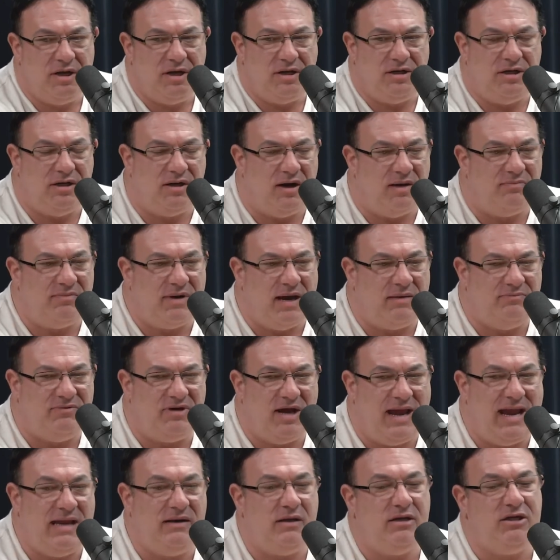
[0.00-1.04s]
You know, I'm, I'm done.
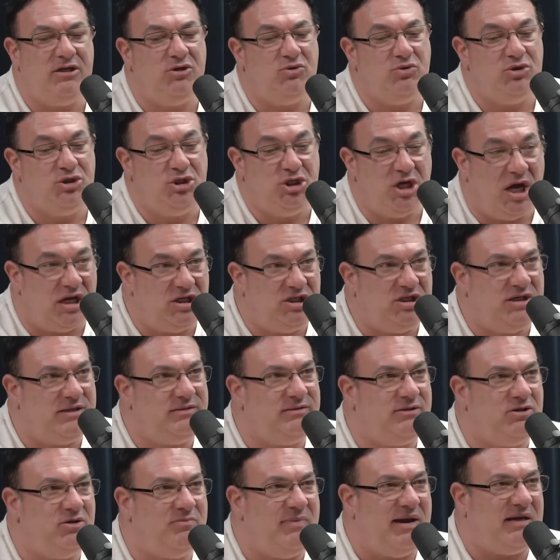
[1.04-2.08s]
And you judge it,
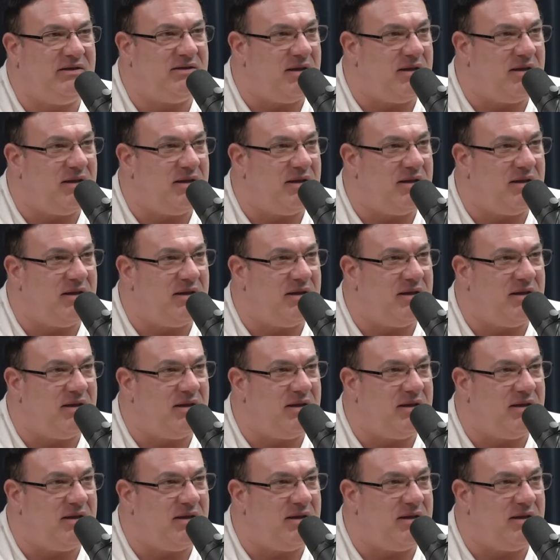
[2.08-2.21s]
you make